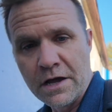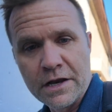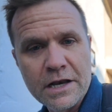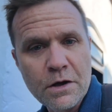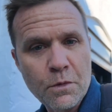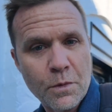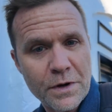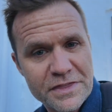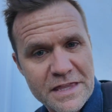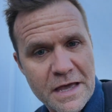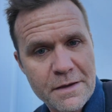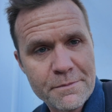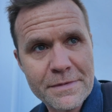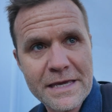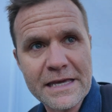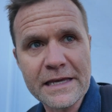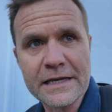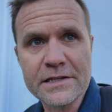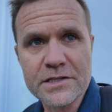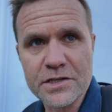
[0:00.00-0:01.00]
Now, what that
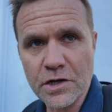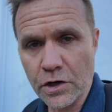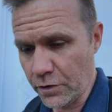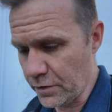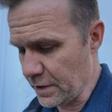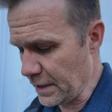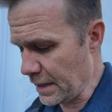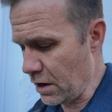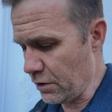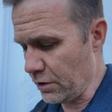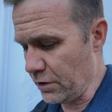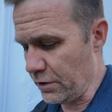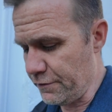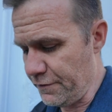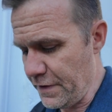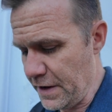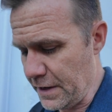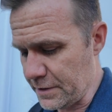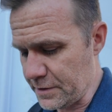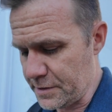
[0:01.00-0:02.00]
means, earning out your
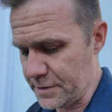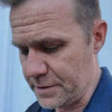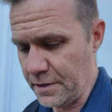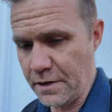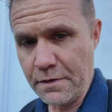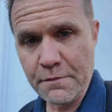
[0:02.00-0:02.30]
advance,